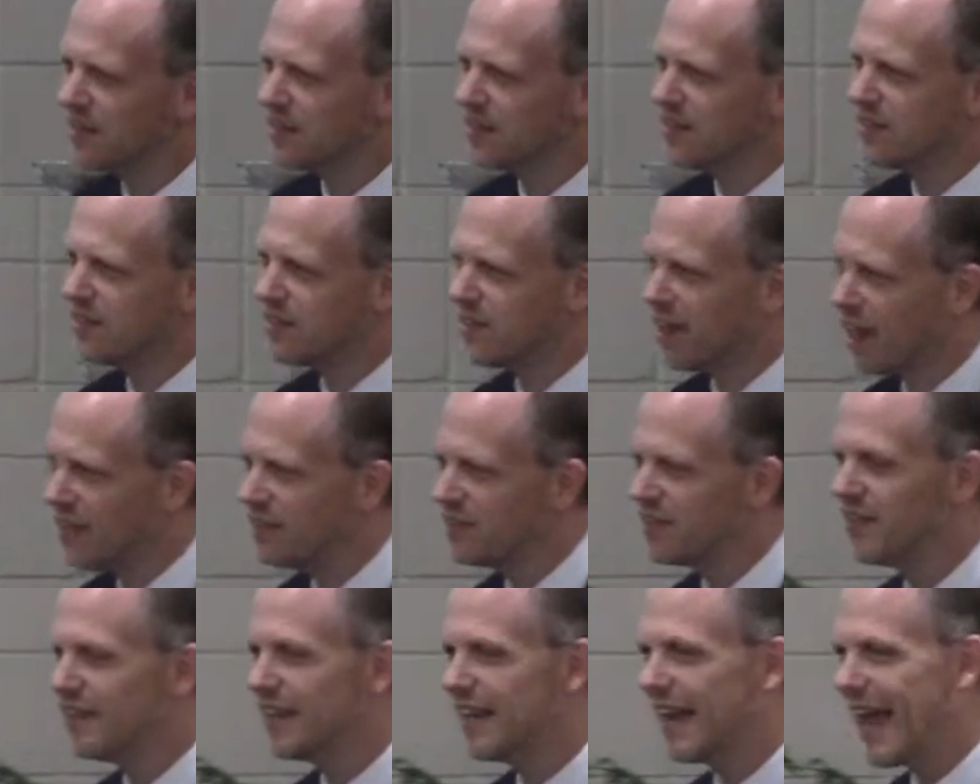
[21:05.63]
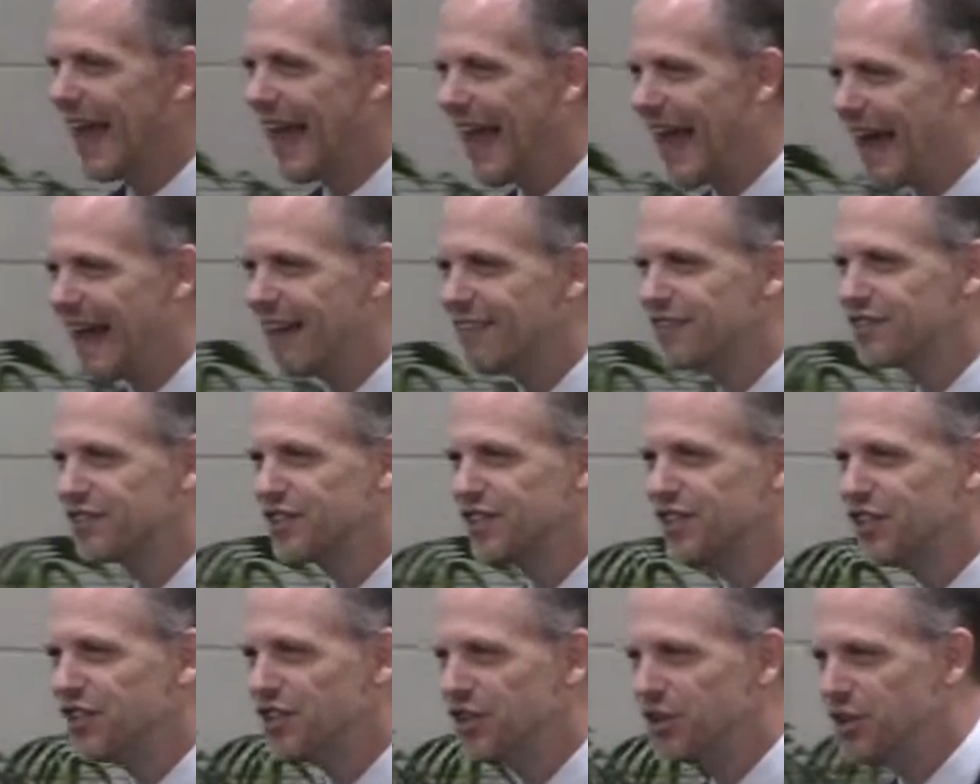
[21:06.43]
doesn't ask
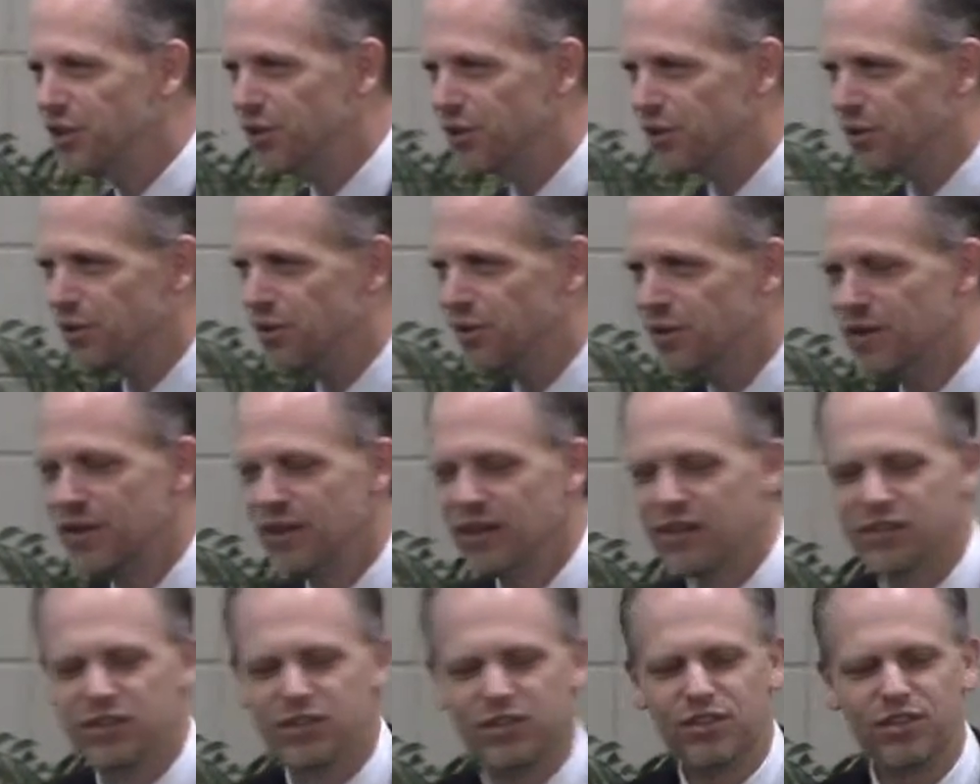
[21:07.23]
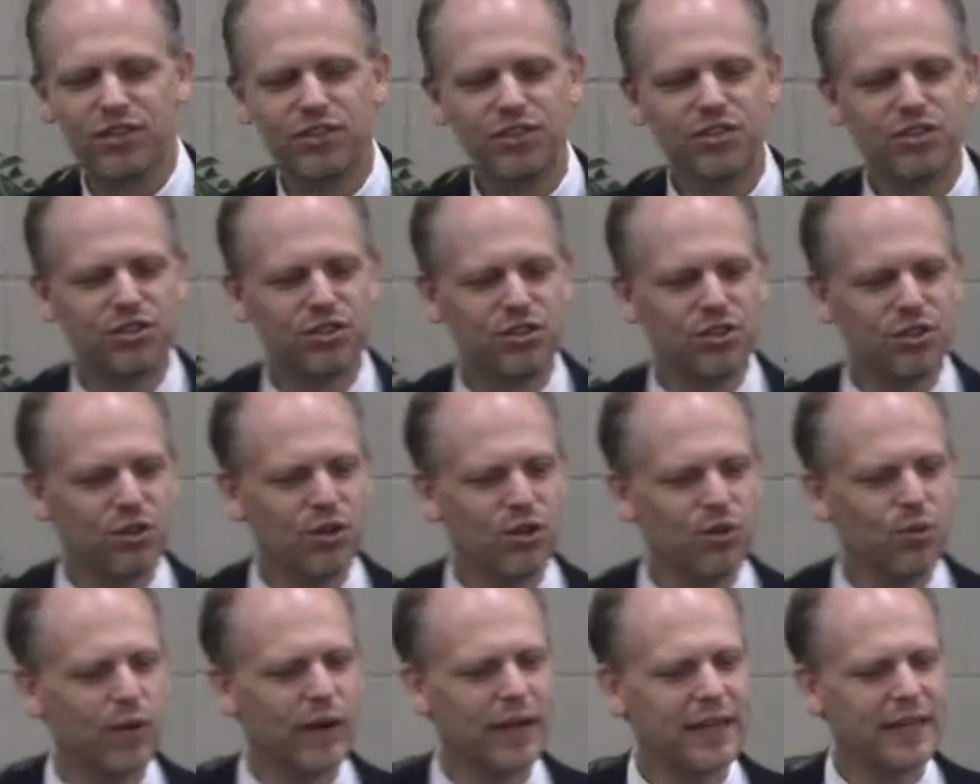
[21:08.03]
you to
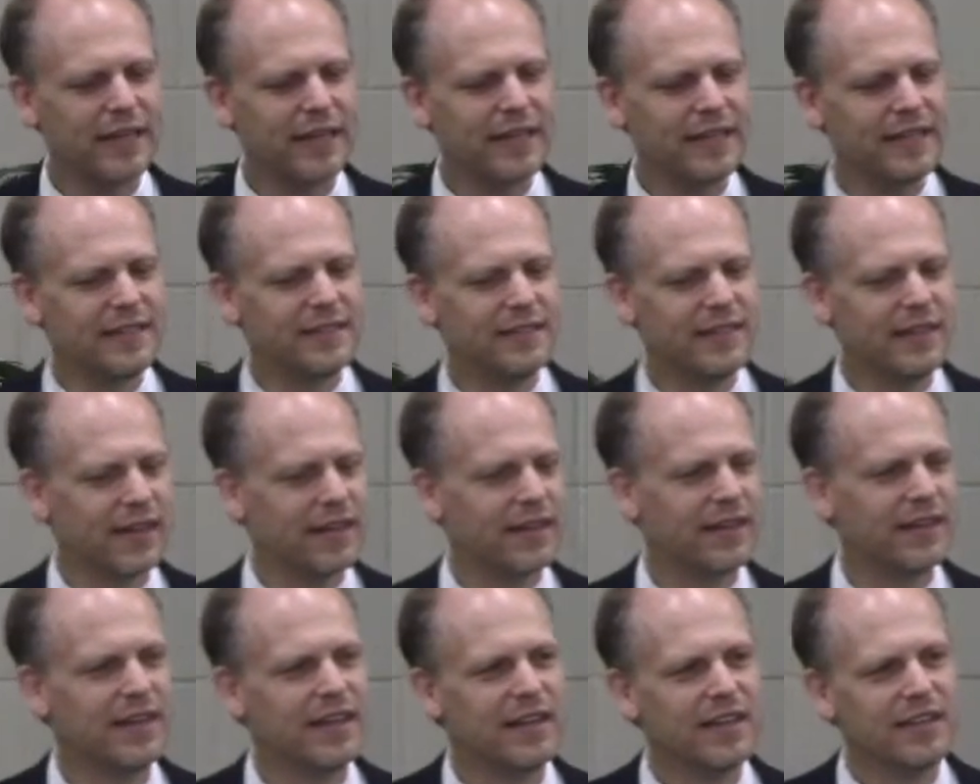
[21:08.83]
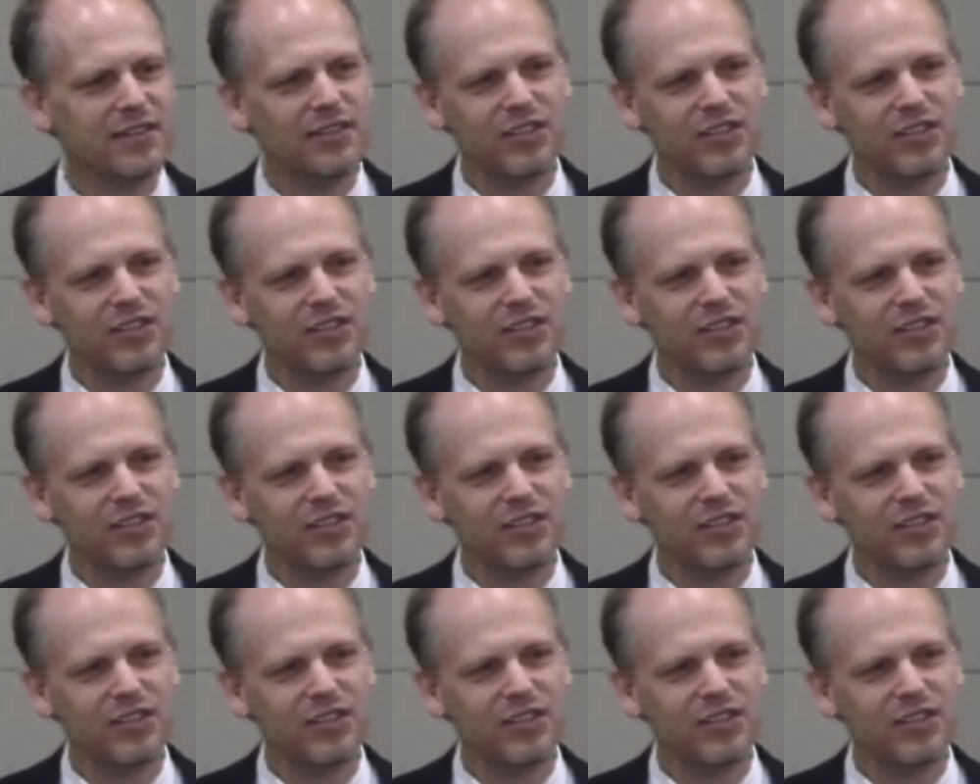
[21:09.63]
do what he did.